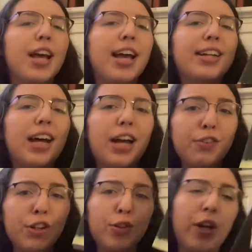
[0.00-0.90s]
And I've
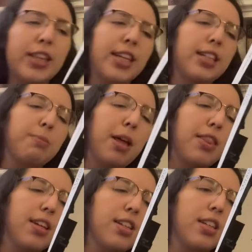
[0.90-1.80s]
heard great things about
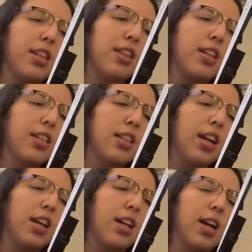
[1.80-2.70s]
this. This,
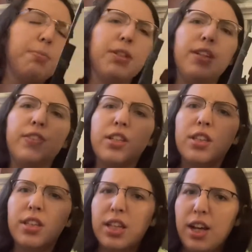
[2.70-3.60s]
I believe, is
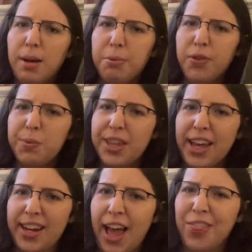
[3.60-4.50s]
a movie with
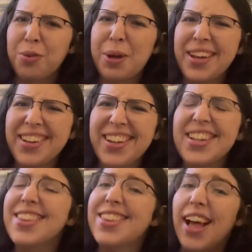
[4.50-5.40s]
Anne Hathaway in
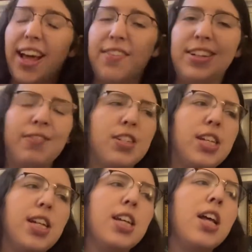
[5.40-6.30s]
it. I have never
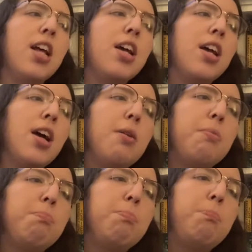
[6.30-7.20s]
seen it.
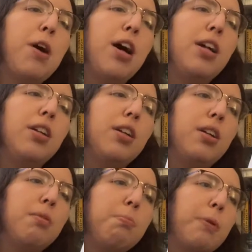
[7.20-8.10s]
But
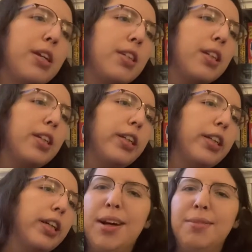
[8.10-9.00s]

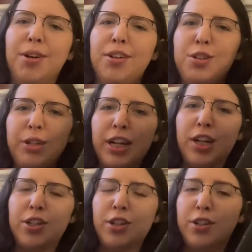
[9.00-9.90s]
basically, are 2
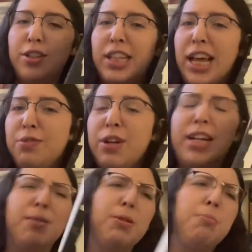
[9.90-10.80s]
characters that
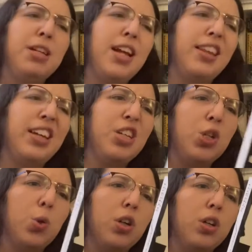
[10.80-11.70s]
randomly meet, I think in New
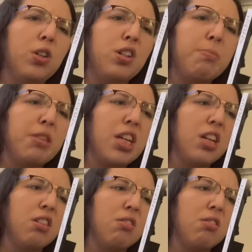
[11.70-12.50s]
York or something.